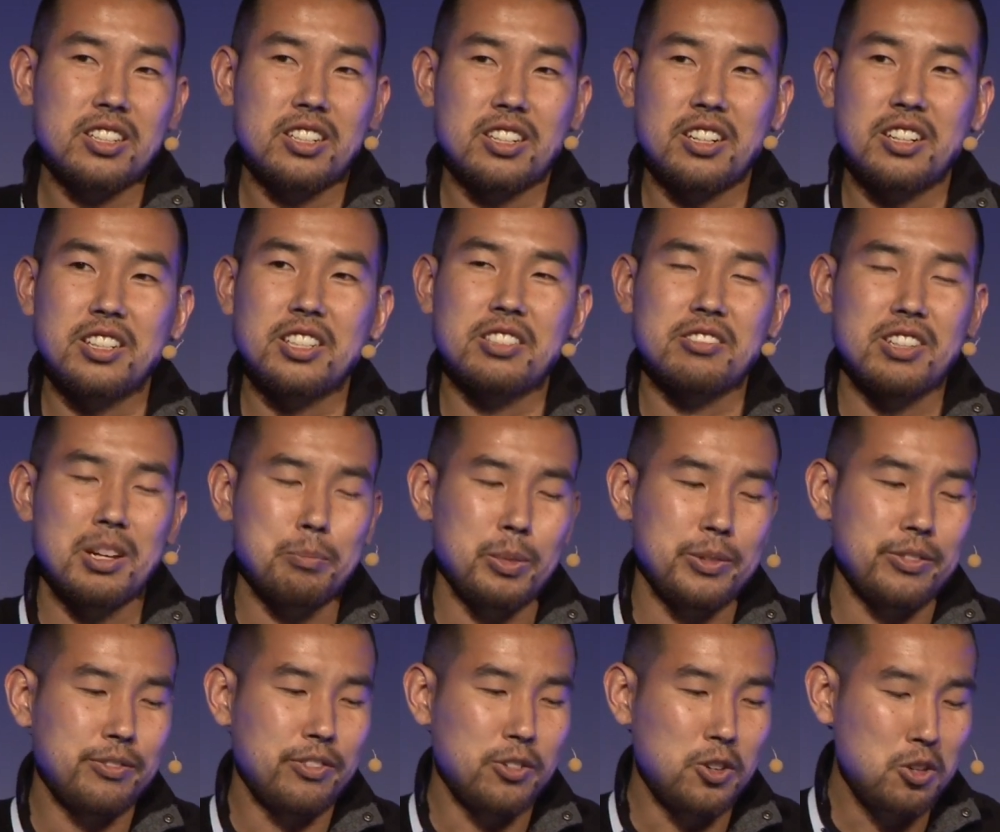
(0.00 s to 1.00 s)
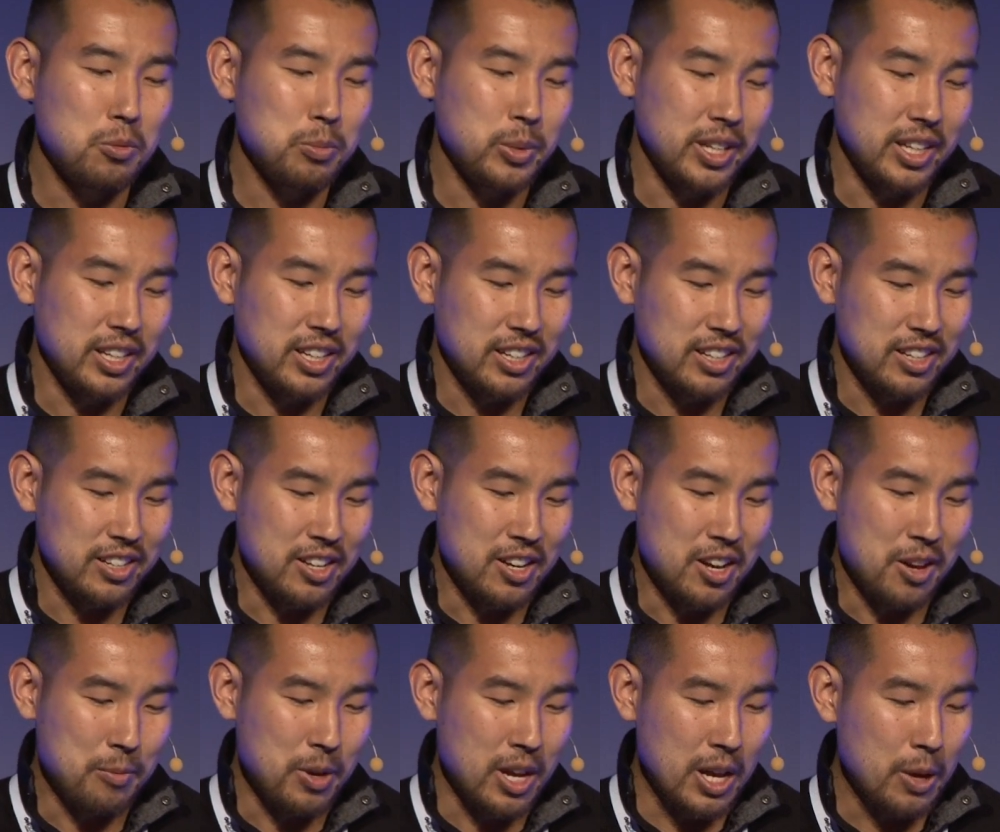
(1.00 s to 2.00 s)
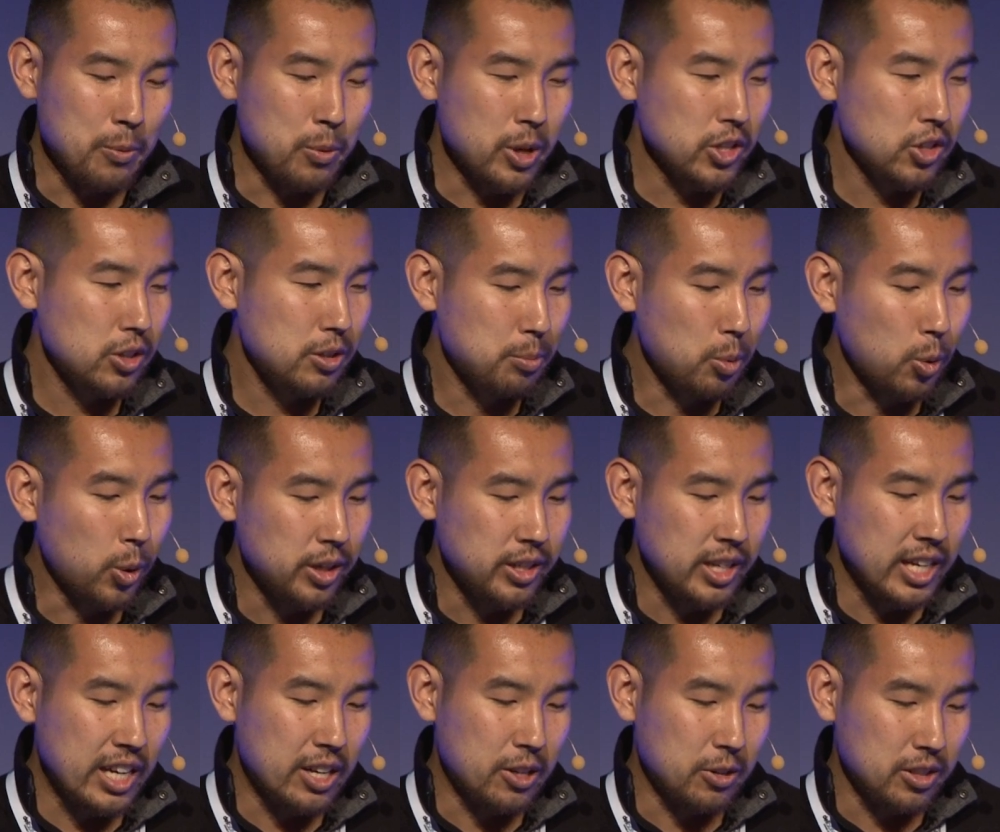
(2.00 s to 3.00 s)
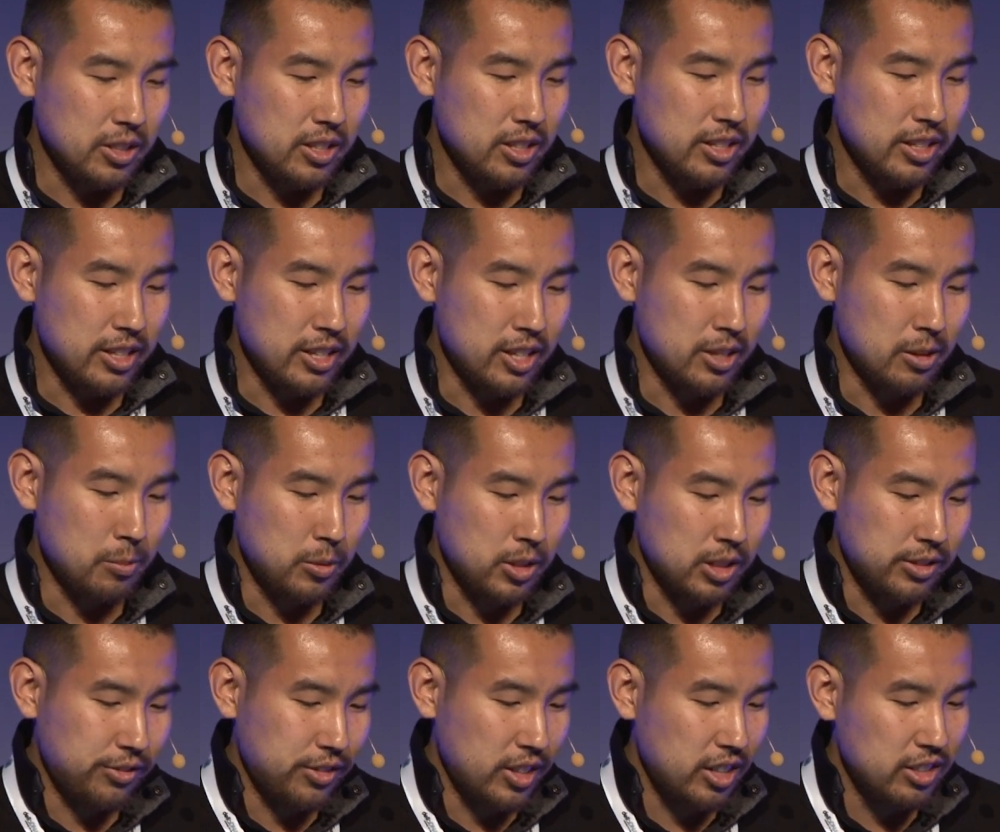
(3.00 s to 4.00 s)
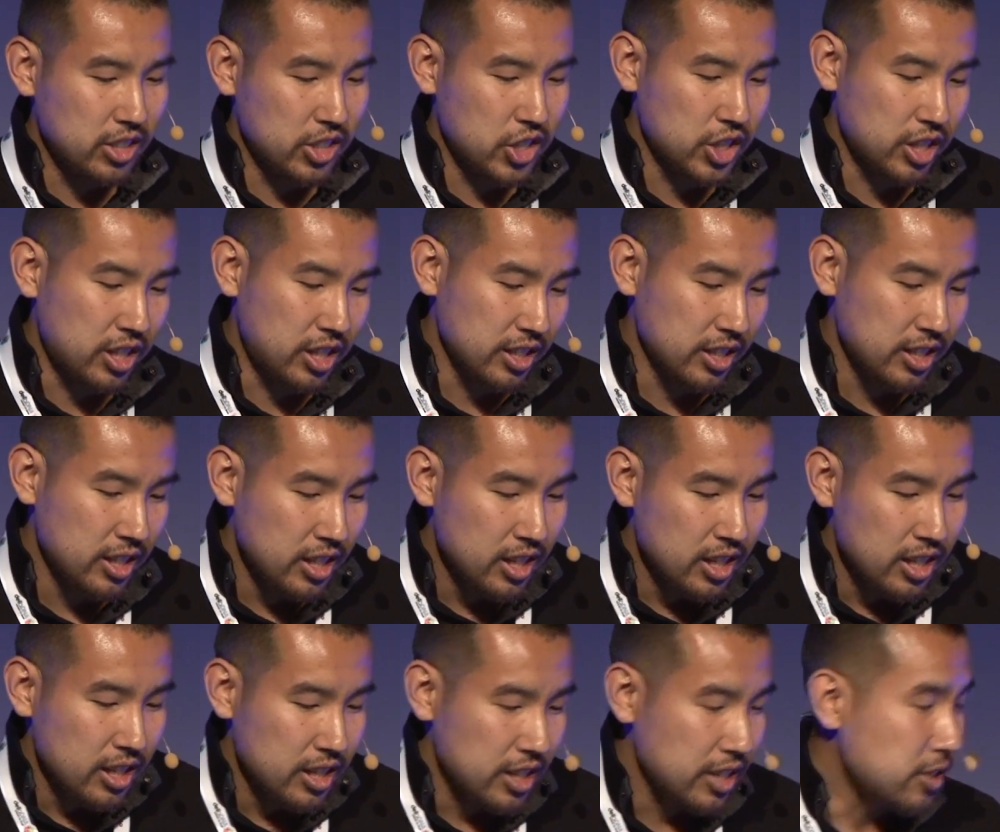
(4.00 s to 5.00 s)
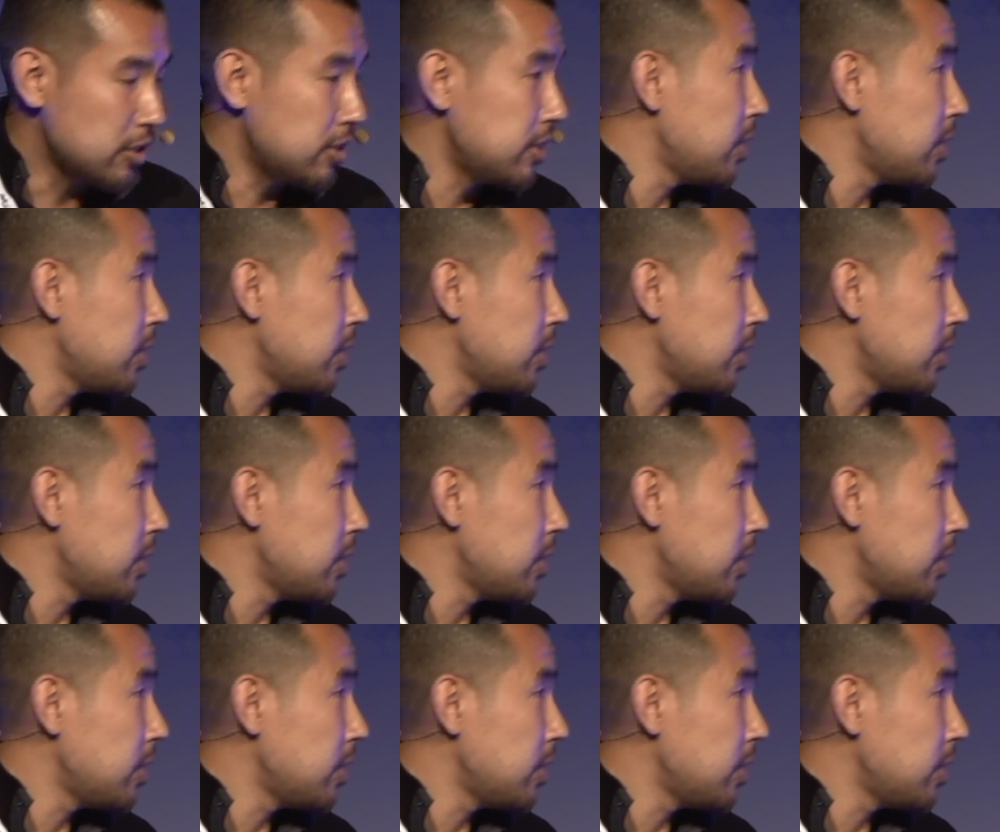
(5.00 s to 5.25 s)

Curtis right before me, I want to point out this Flurry chart. And you'll